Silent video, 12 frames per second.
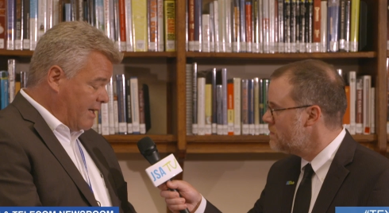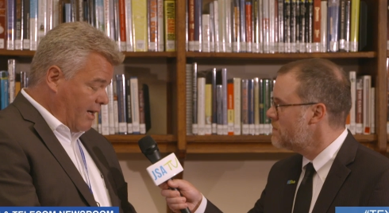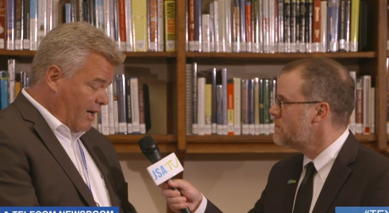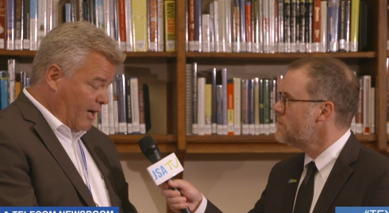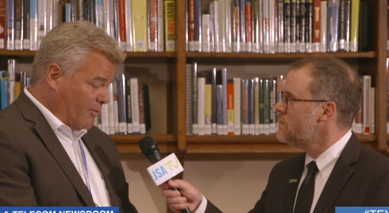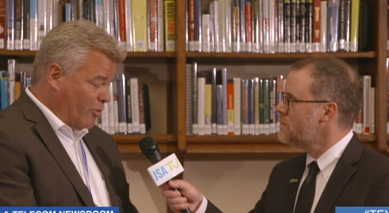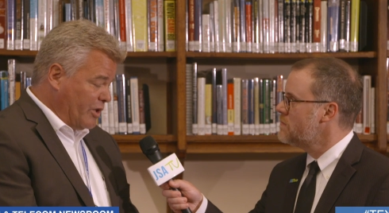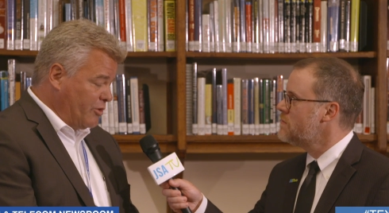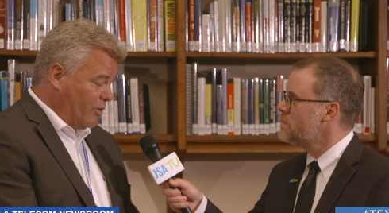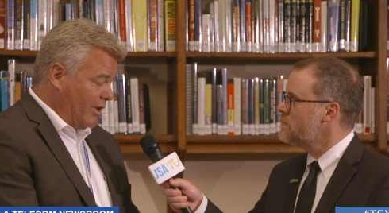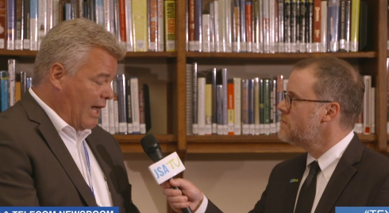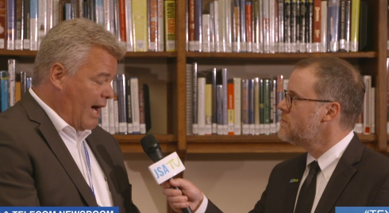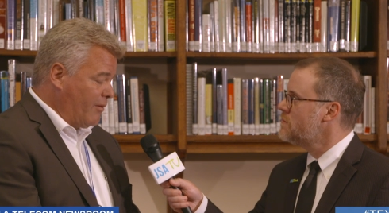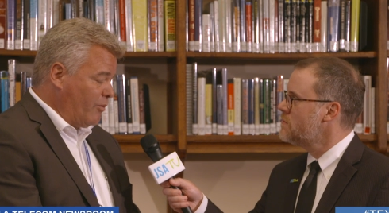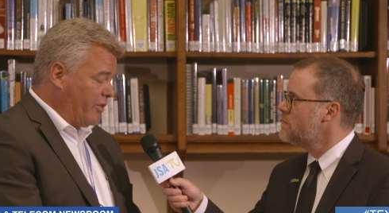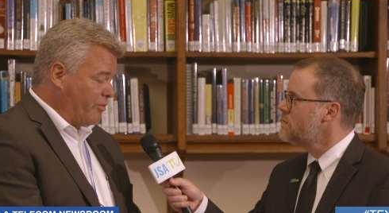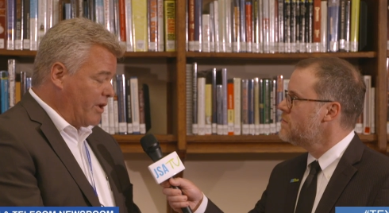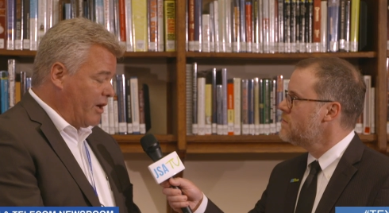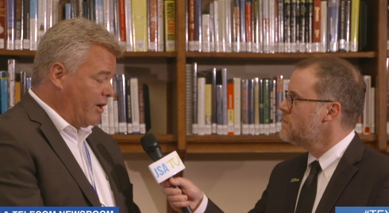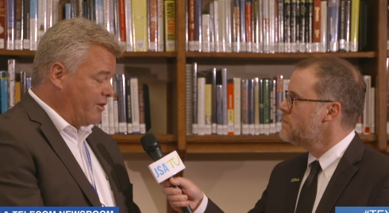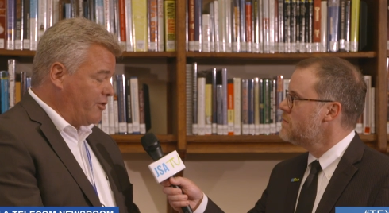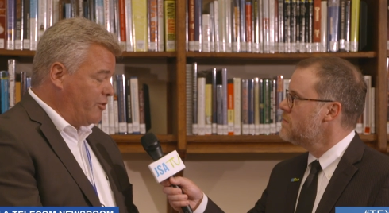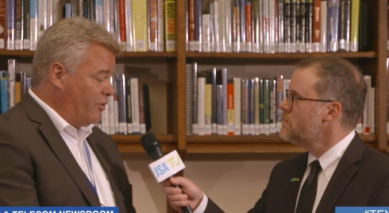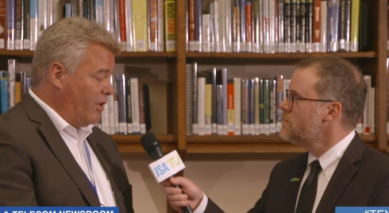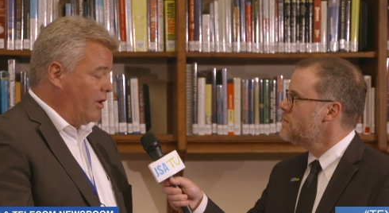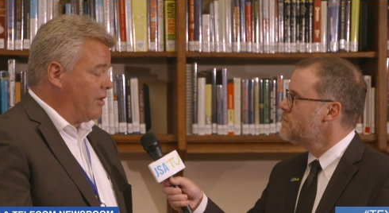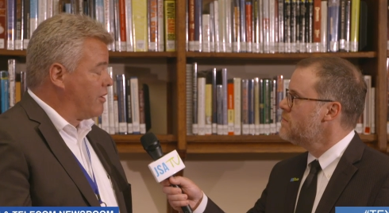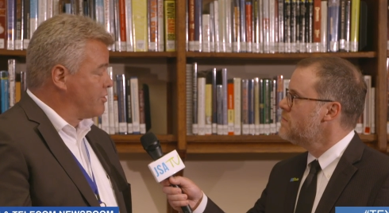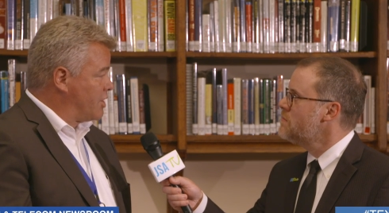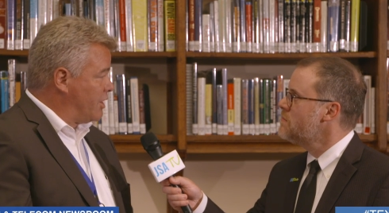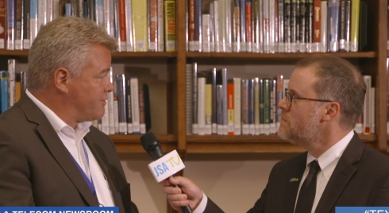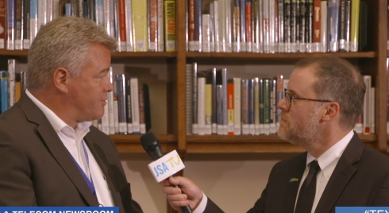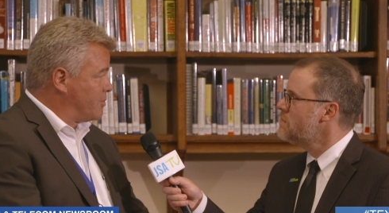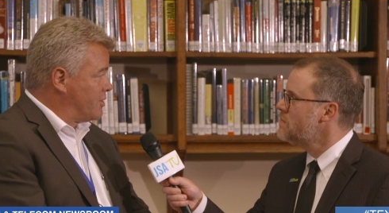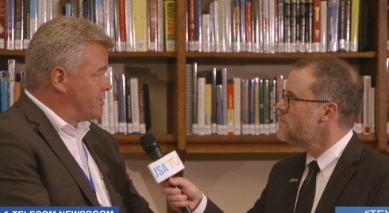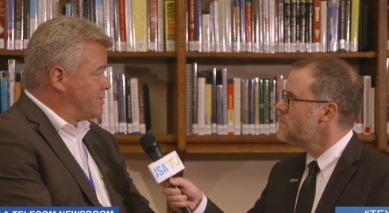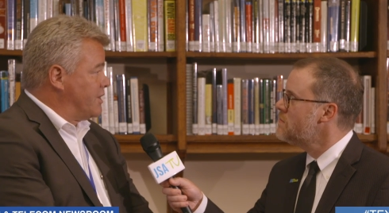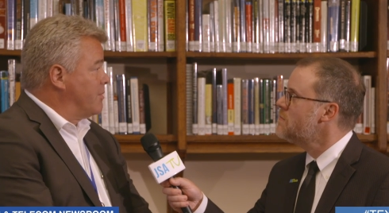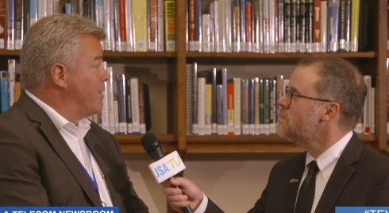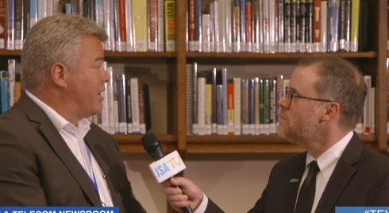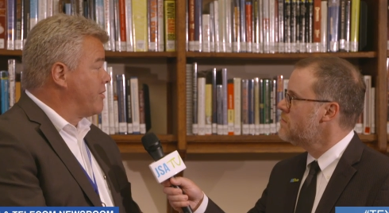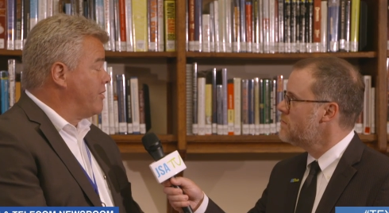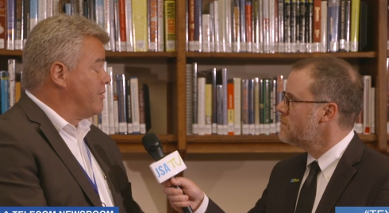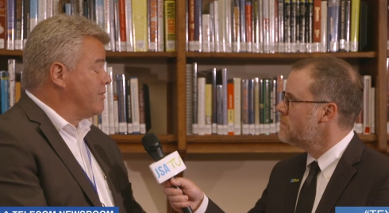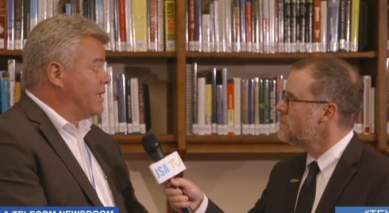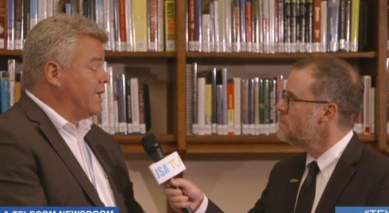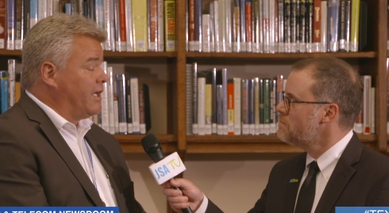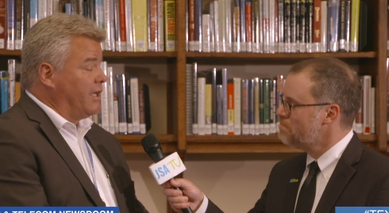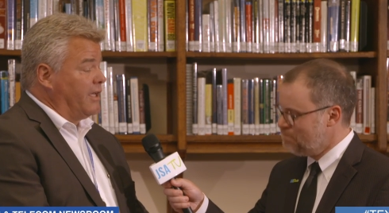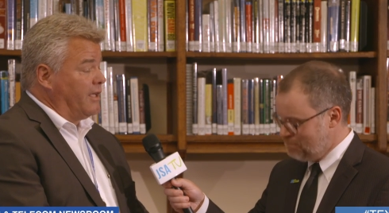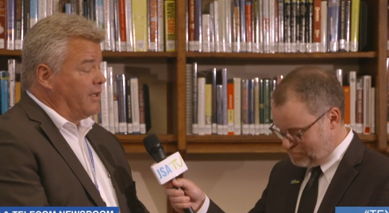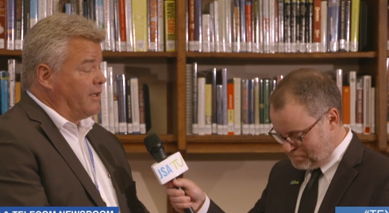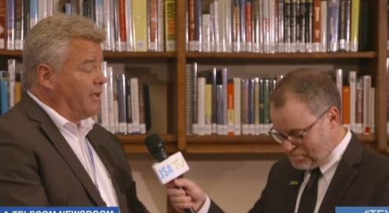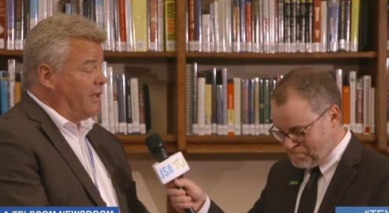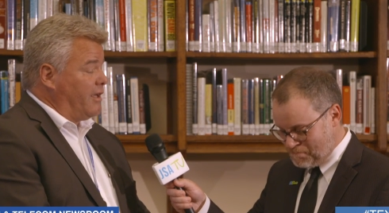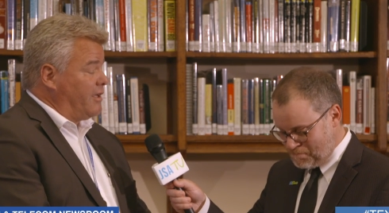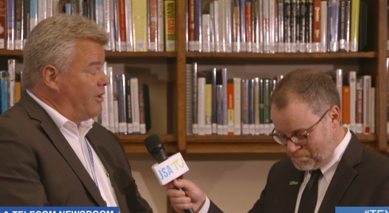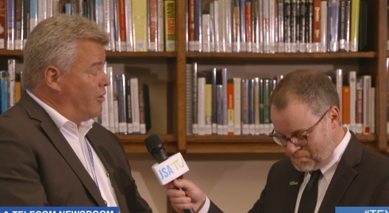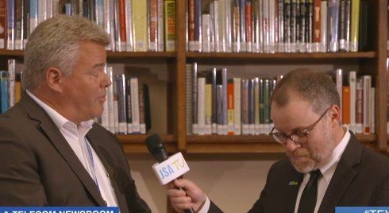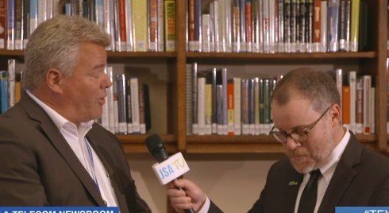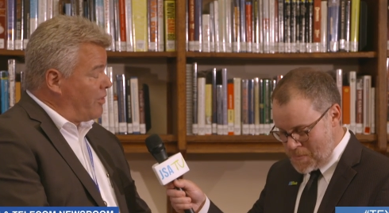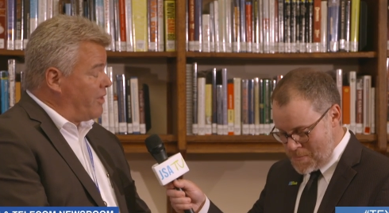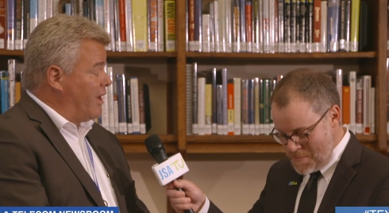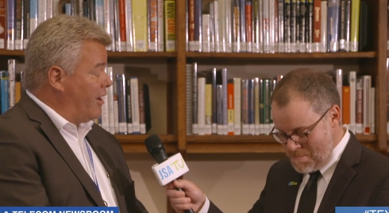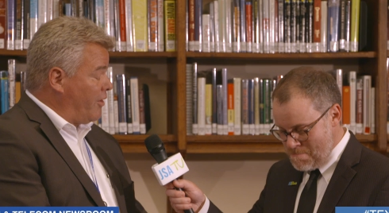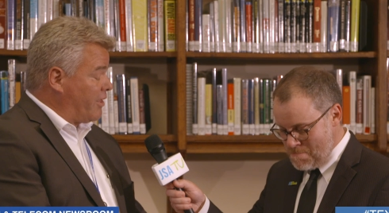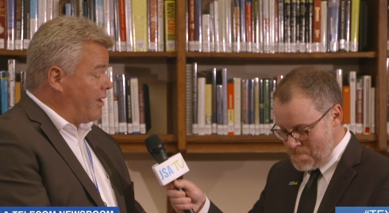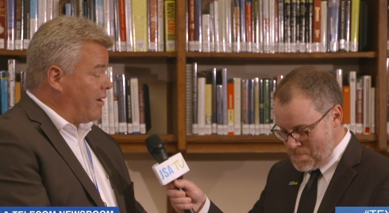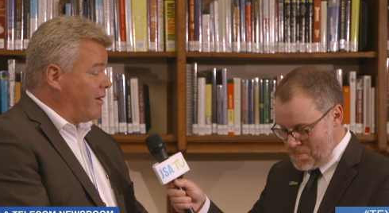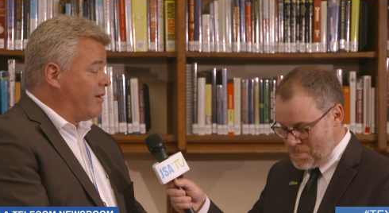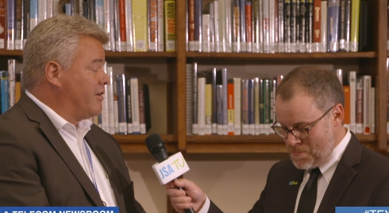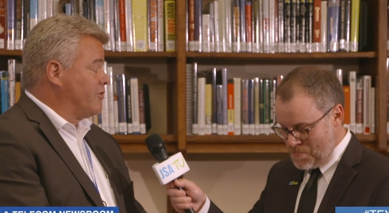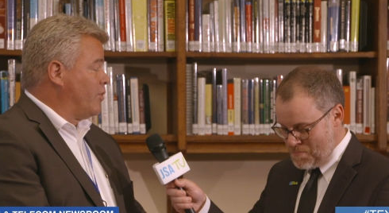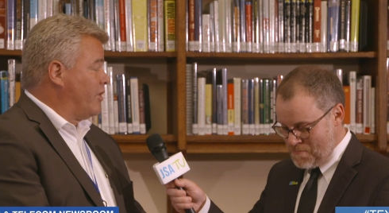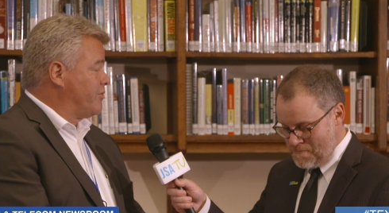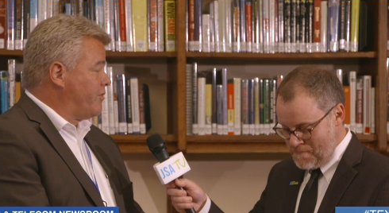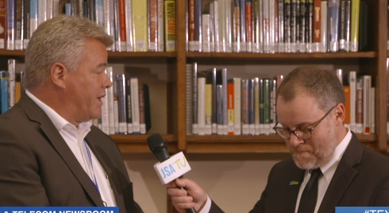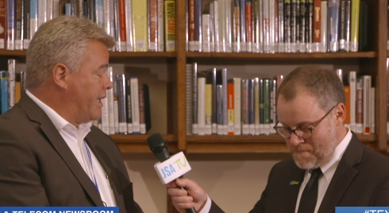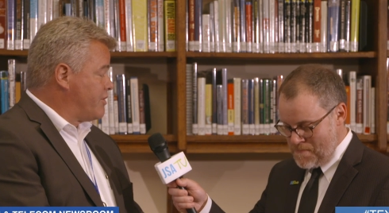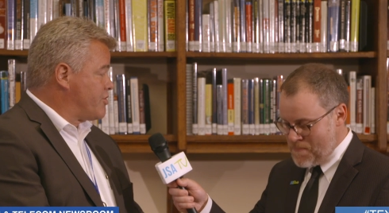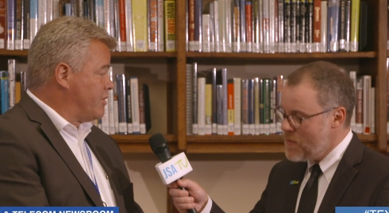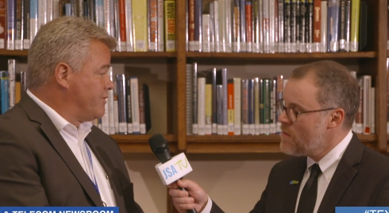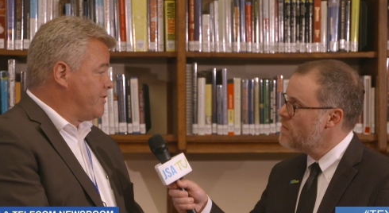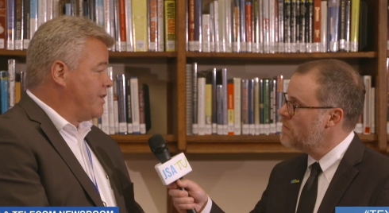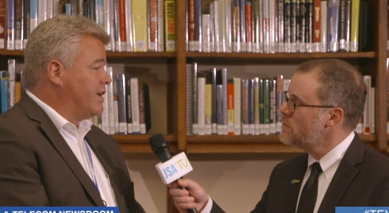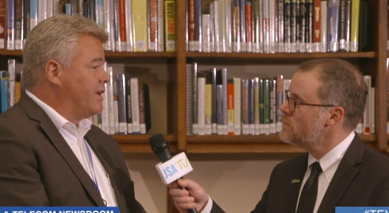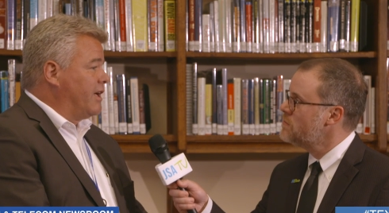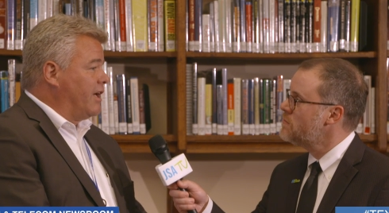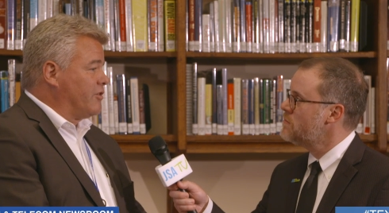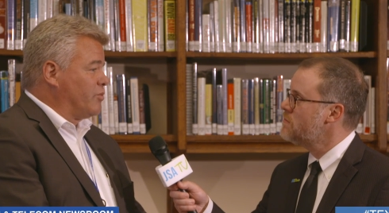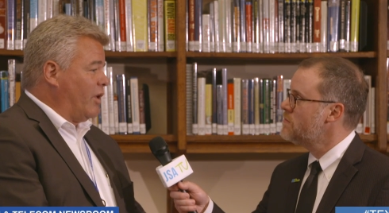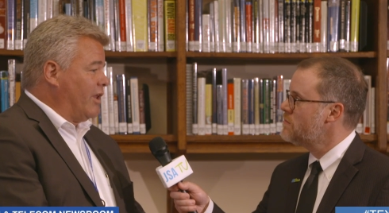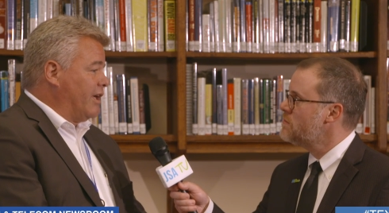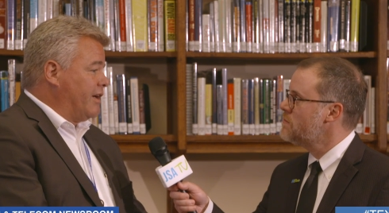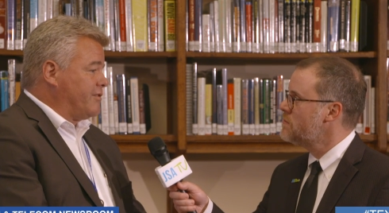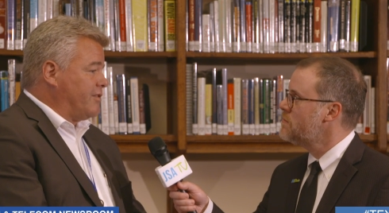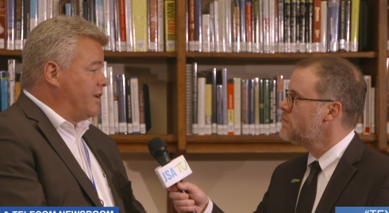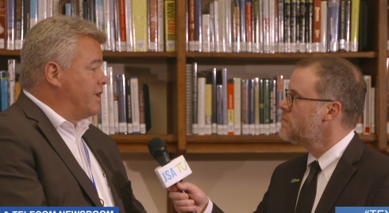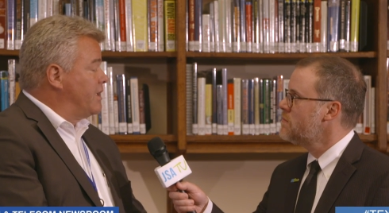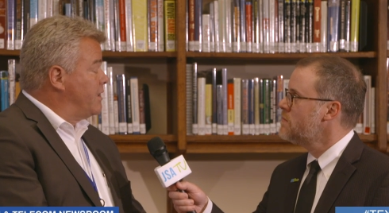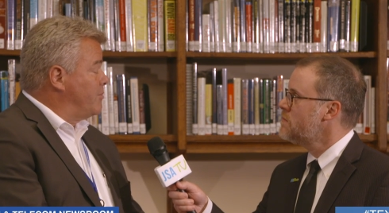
Speaker 1: Mm-hmm. We do a lot with regard to large customers in the medical, in both healthcare as well as financials, mm-hmm. as well as in